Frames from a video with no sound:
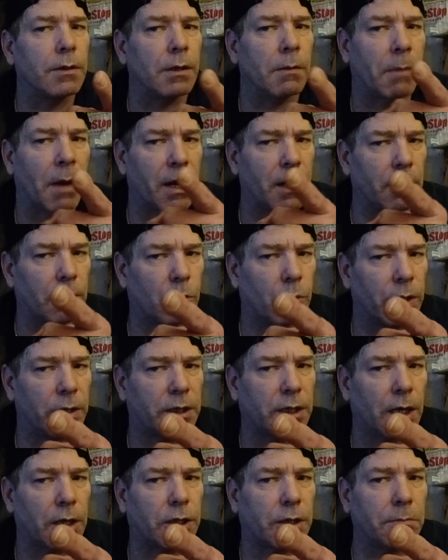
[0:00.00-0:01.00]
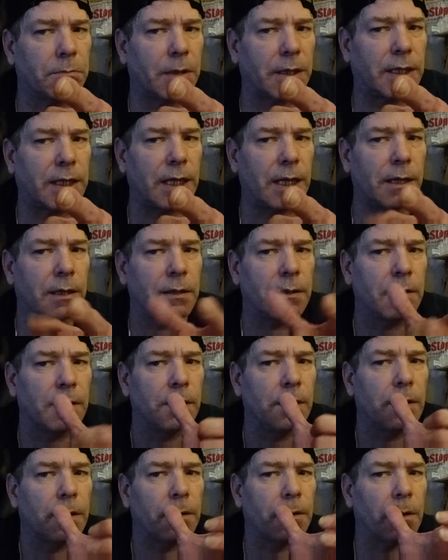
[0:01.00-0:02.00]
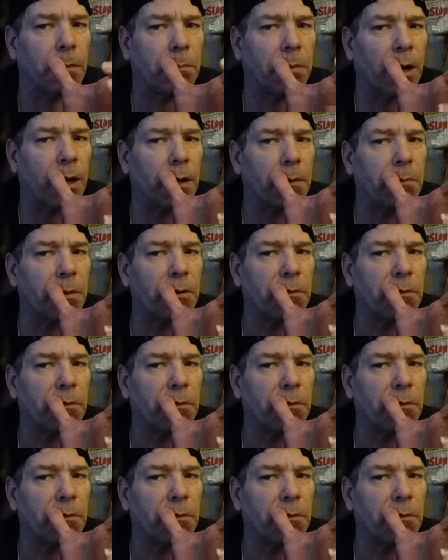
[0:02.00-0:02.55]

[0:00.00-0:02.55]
You better quit touching my teeth. They're burning